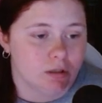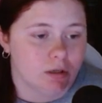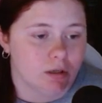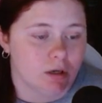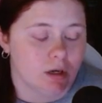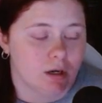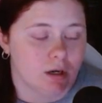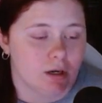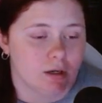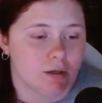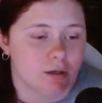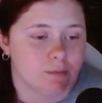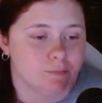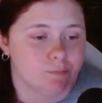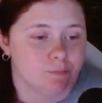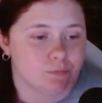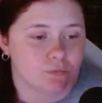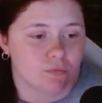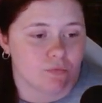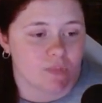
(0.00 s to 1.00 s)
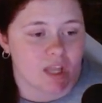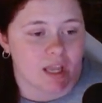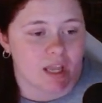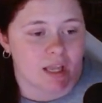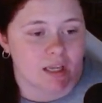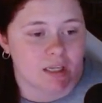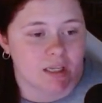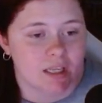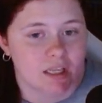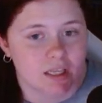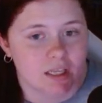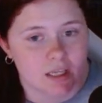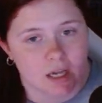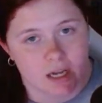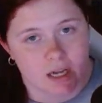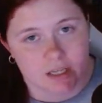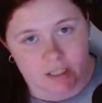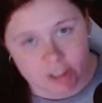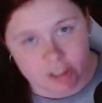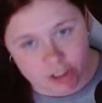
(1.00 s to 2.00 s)
And he
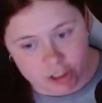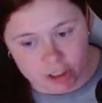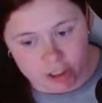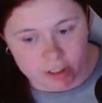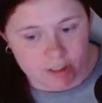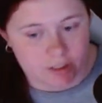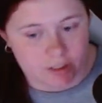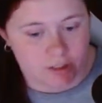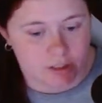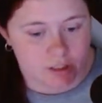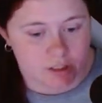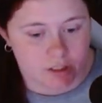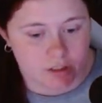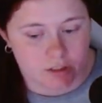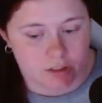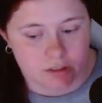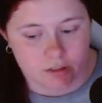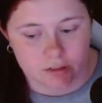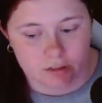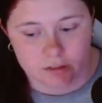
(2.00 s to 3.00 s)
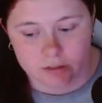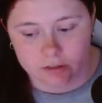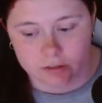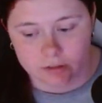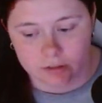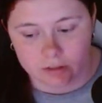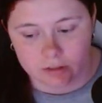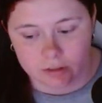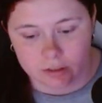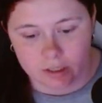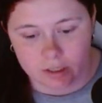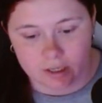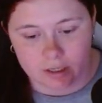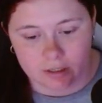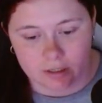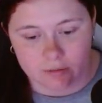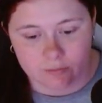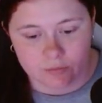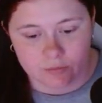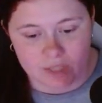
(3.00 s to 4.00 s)
got his shirt
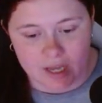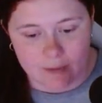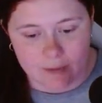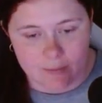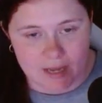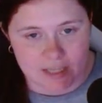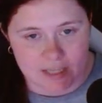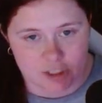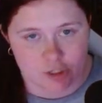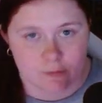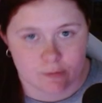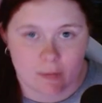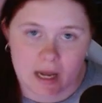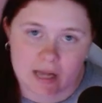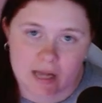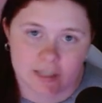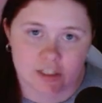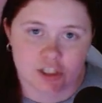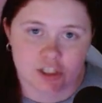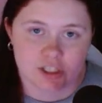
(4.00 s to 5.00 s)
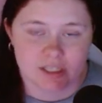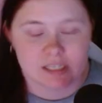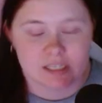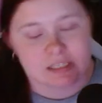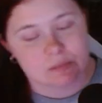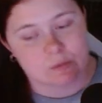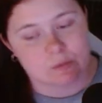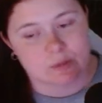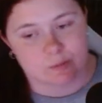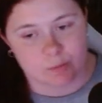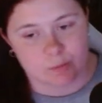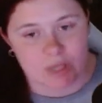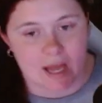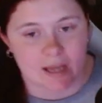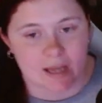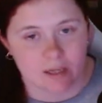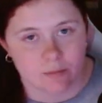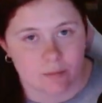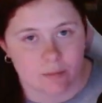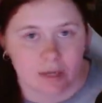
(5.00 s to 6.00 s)
that matched mine. Just his was
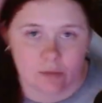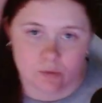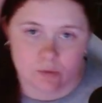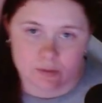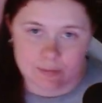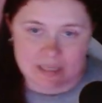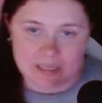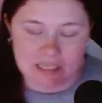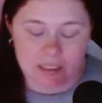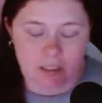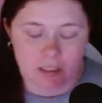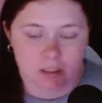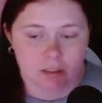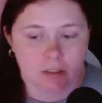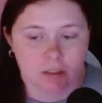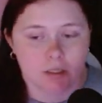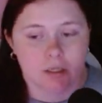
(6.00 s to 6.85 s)
black, mine was pink.